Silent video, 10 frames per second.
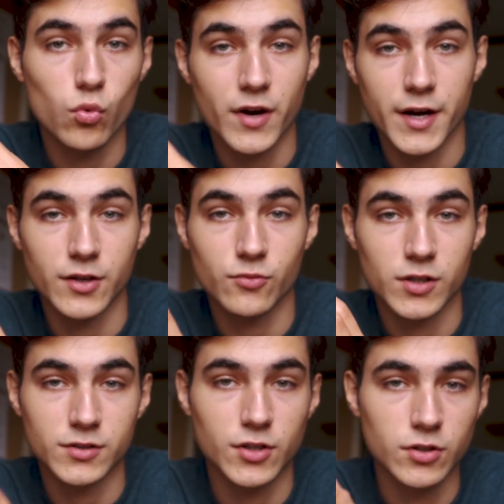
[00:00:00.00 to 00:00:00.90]
where you
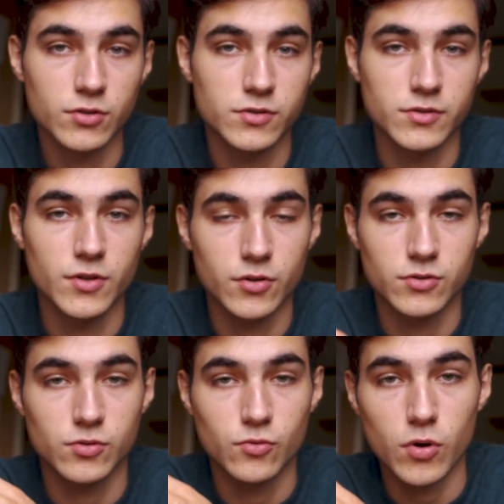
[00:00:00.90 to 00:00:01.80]
want to use
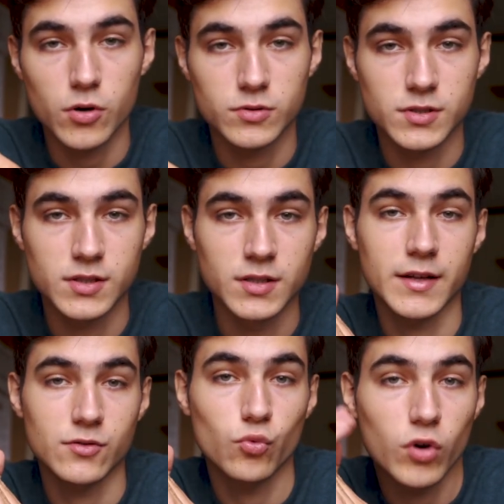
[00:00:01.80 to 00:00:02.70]
those quotes
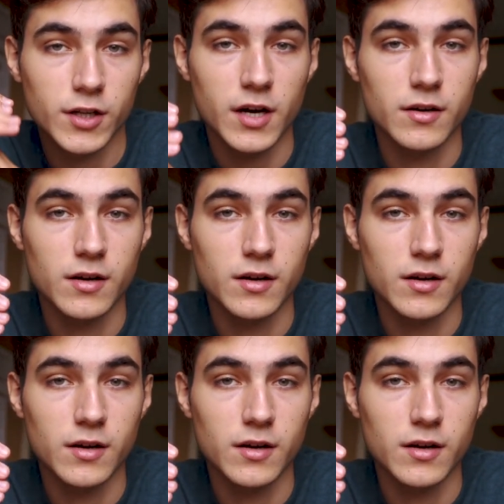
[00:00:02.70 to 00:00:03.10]
and what